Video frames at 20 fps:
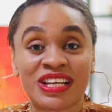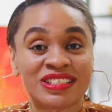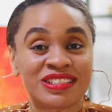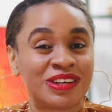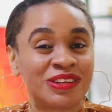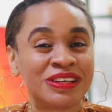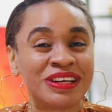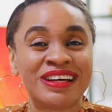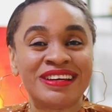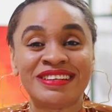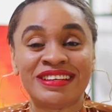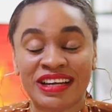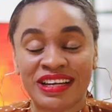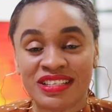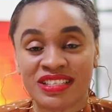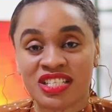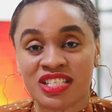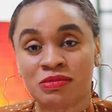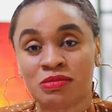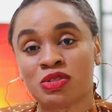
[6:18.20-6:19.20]
that's another 9
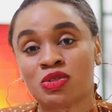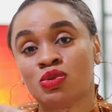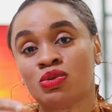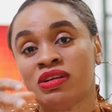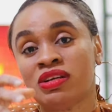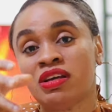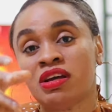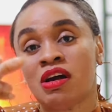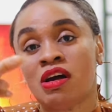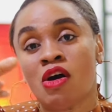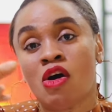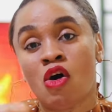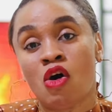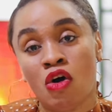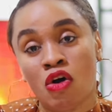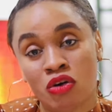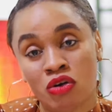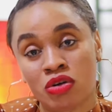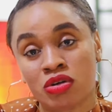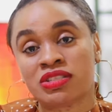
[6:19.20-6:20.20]
days between
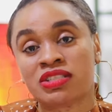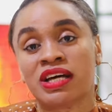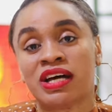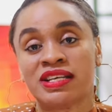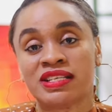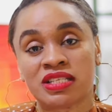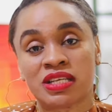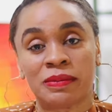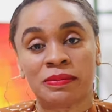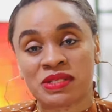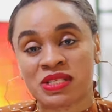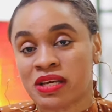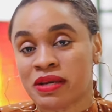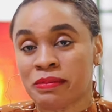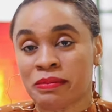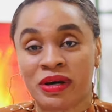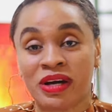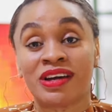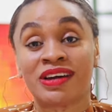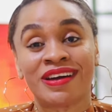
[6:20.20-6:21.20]
August and
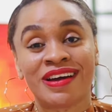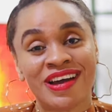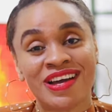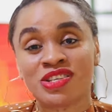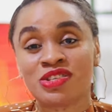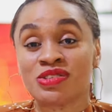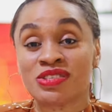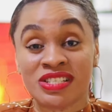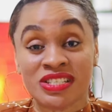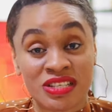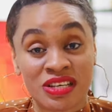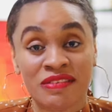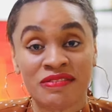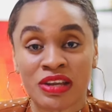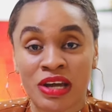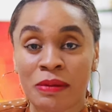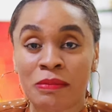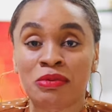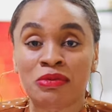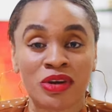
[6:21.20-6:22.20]
September. Guys, you deserve
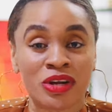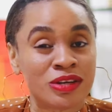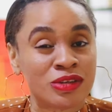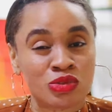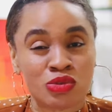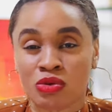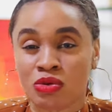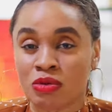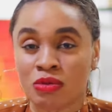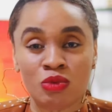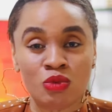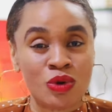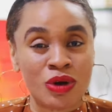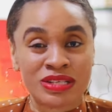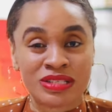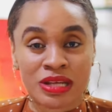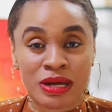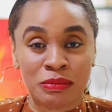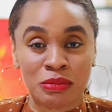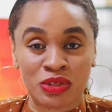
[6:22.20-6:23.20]
that break. So go
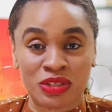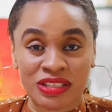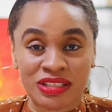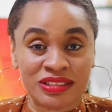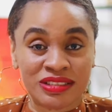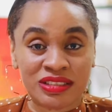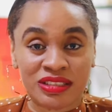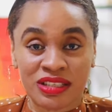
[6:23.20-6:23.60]
and start booking these